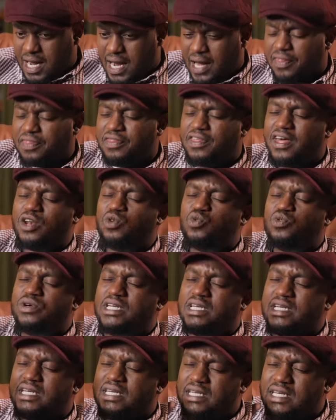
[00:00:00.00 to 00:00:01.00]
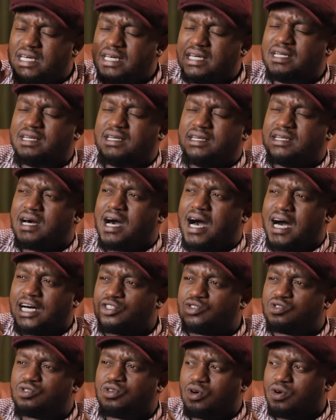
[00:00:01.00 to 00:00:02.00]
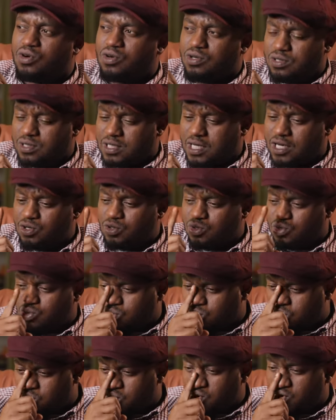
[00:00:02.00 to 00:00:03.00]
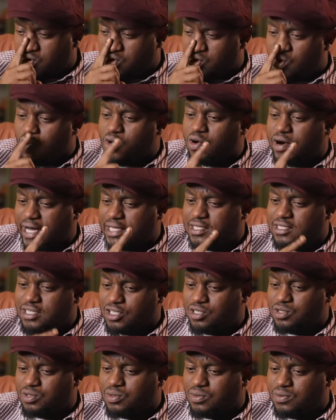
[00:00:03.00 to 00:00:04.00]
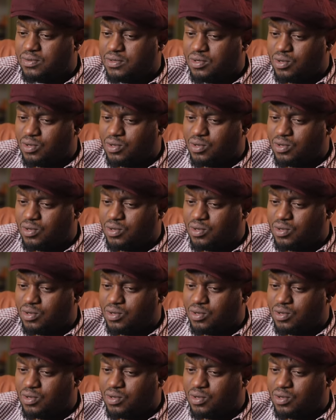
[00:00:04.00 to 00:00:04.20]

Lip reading: and then we did a song that used to call Oka Jesho,